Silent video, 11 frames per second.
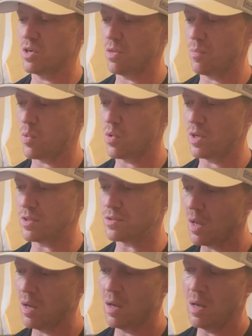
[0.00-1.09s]
of the board is.
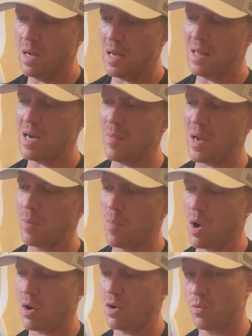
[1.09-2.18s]
And then I make a
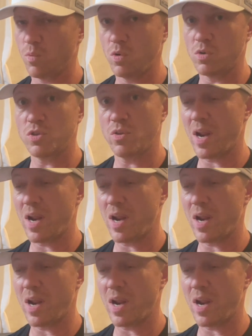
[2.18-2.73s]
mark on a ruler so that